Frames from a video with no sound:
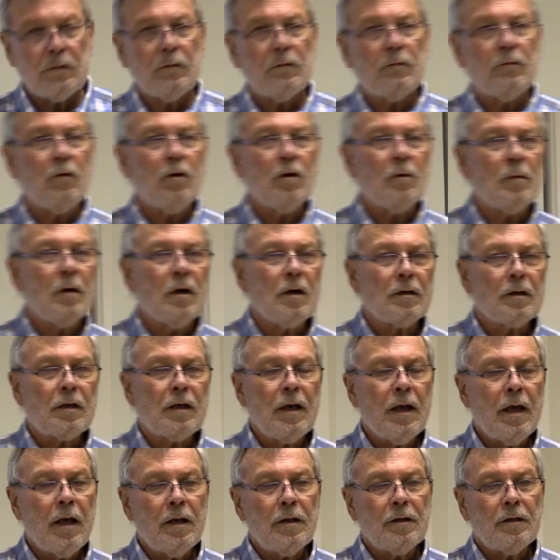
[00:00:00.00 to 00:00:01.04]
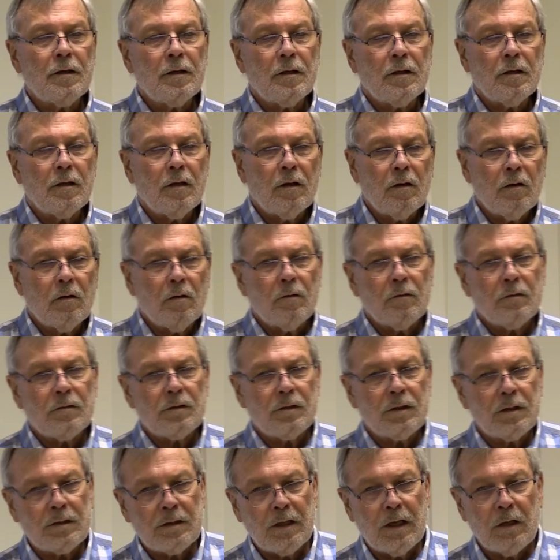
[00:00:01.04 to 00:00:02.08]
Four Mile Canyon, oh,
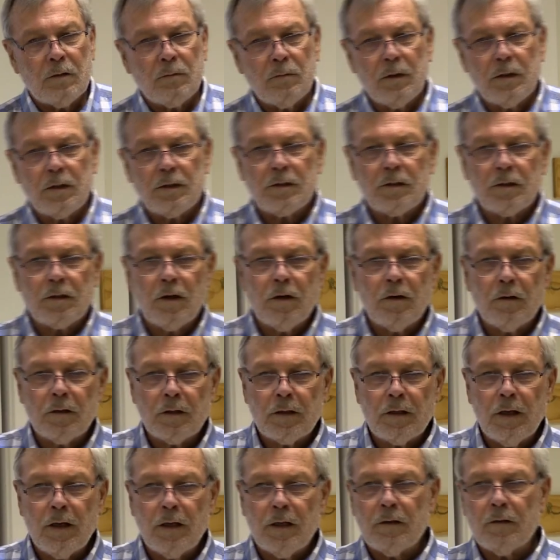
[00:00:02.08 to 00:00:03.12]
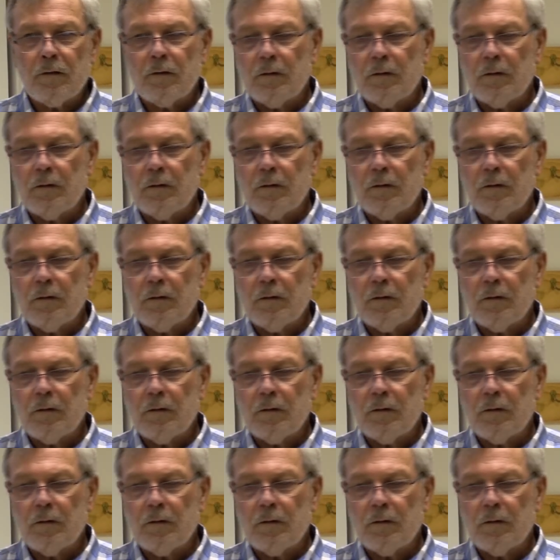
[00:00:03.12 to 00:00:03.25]
six, eight weeks ago to kind